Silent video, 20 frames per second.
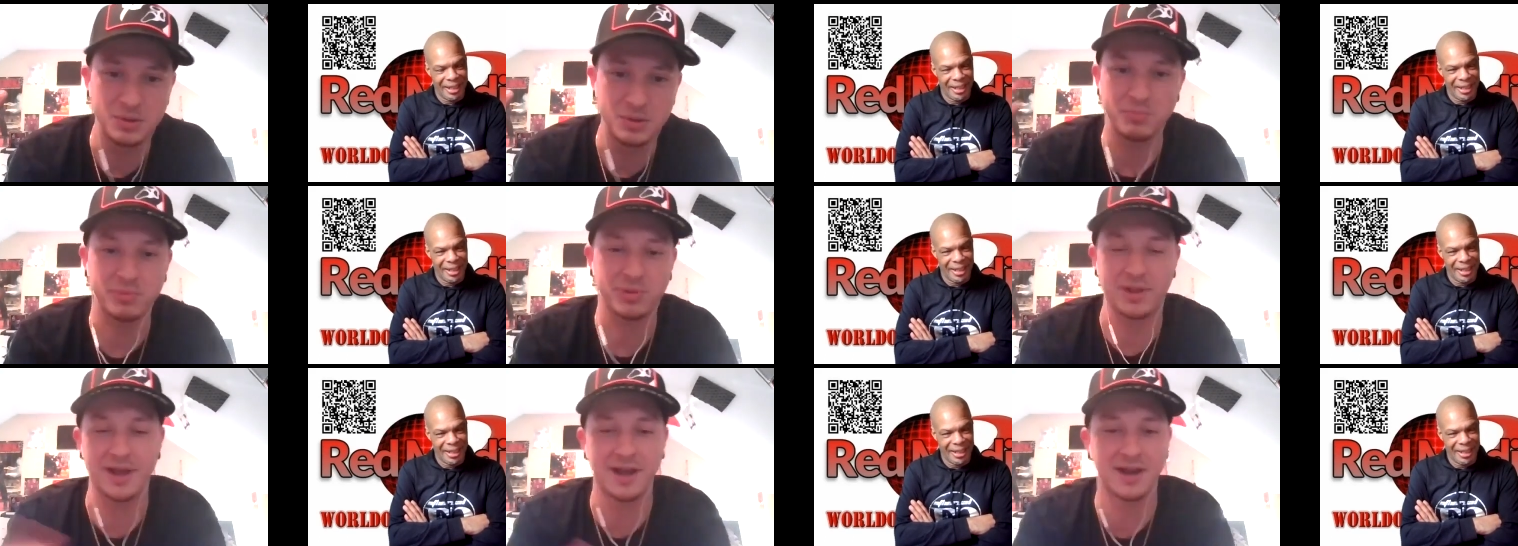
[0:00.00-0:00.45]

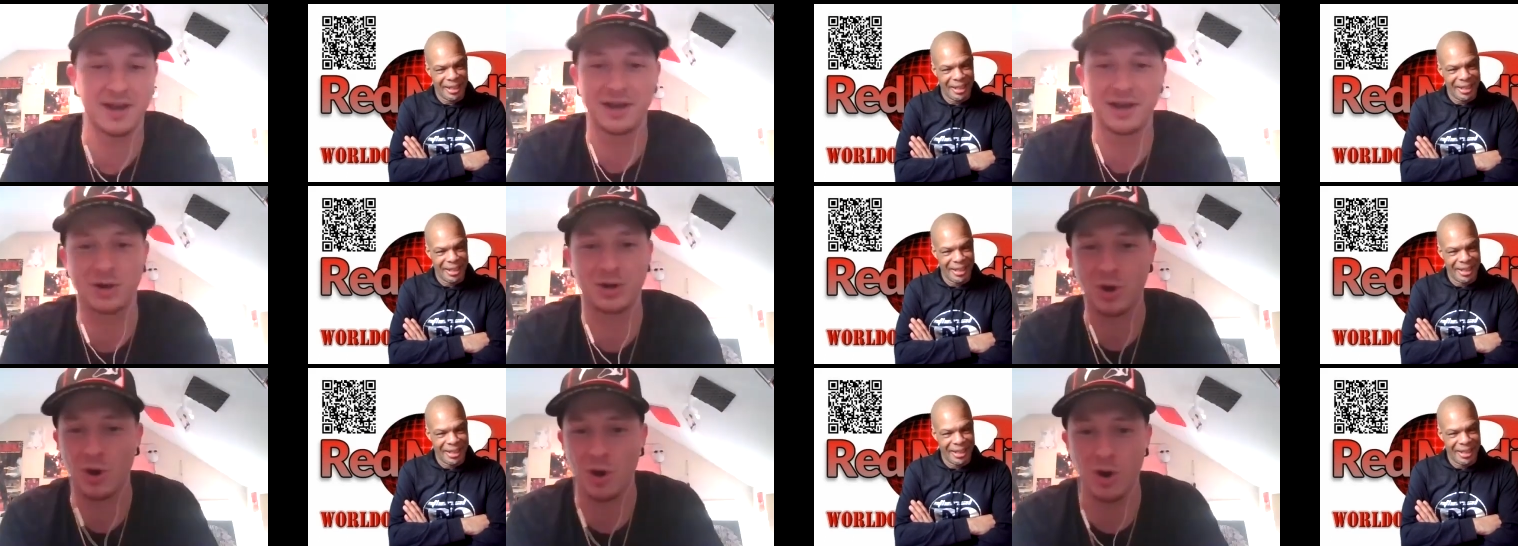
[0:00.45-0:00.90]
Speaker 1: playing in her
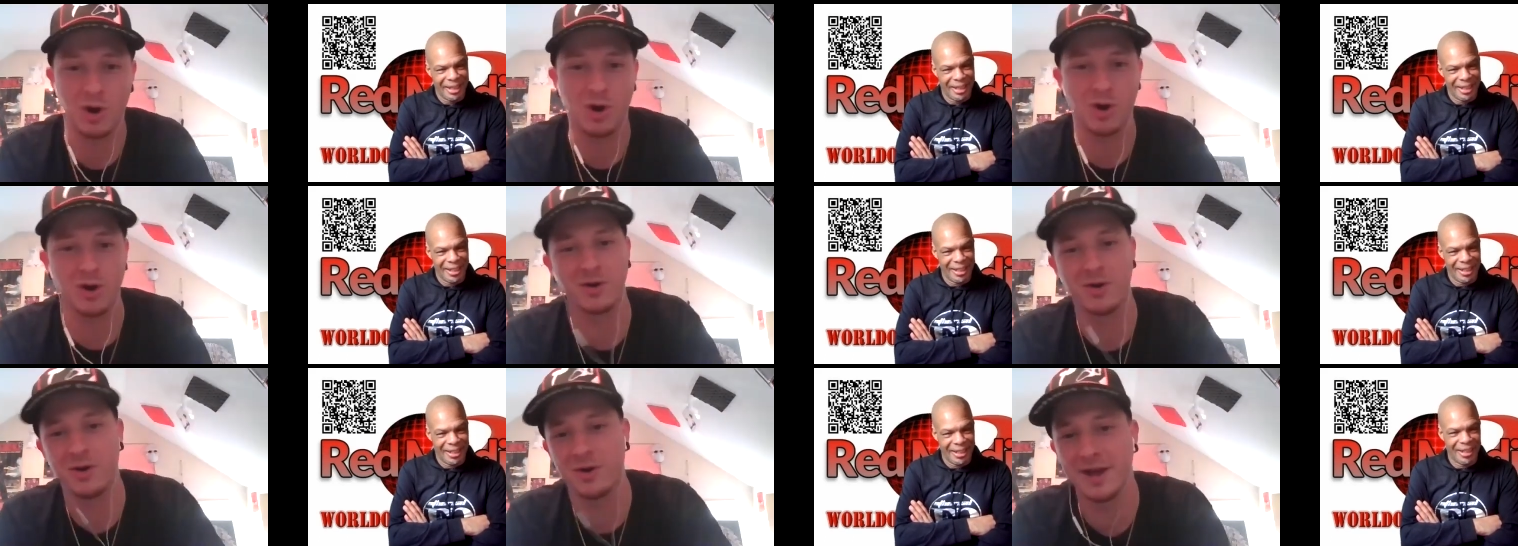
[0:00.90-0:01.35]
car
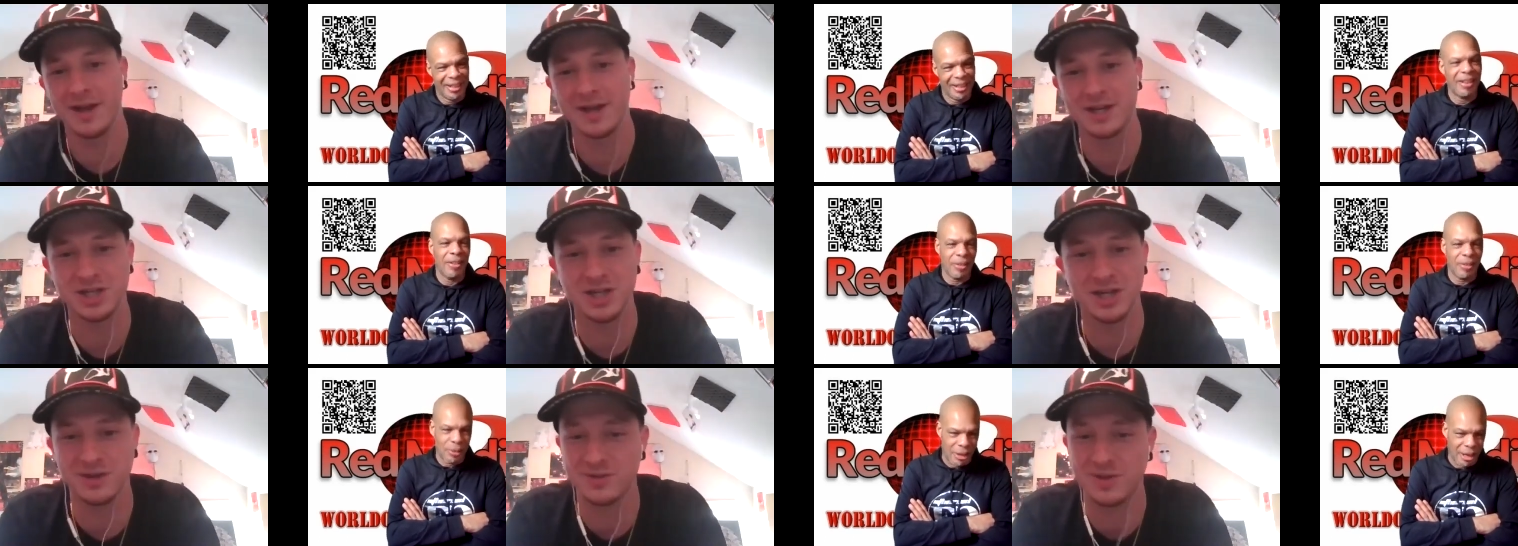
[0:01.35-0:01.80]
and all that
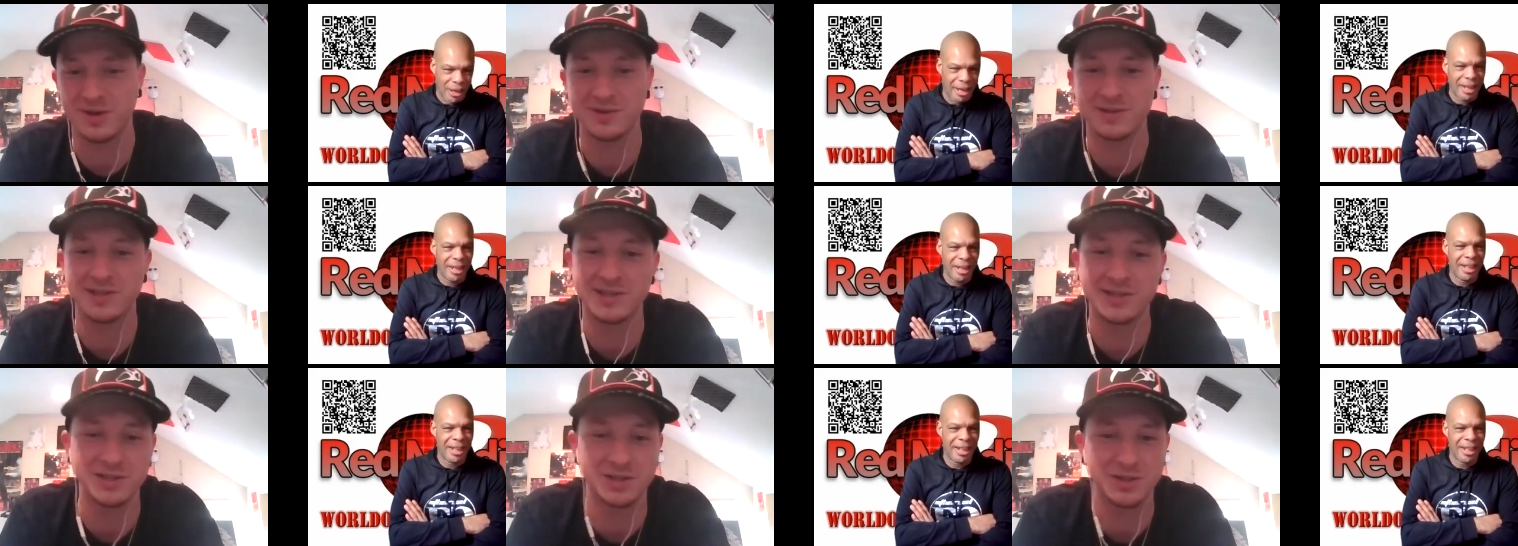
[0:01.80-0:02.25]
shit. So I was
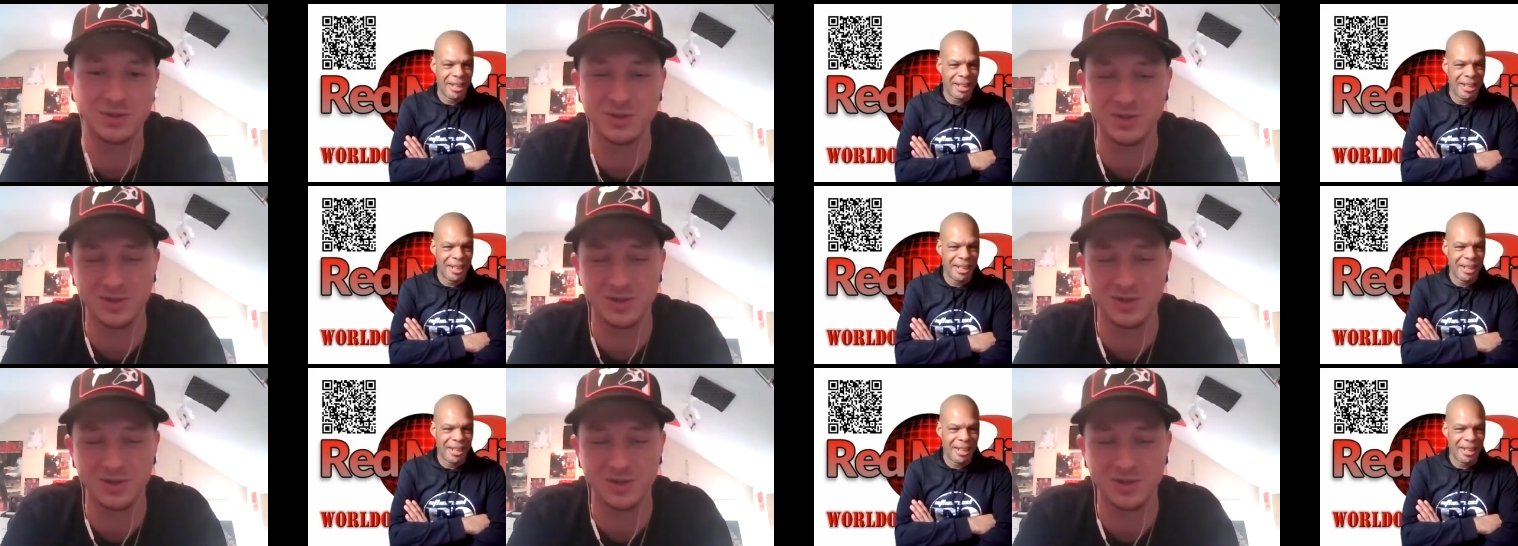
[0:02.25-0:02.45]
listening to.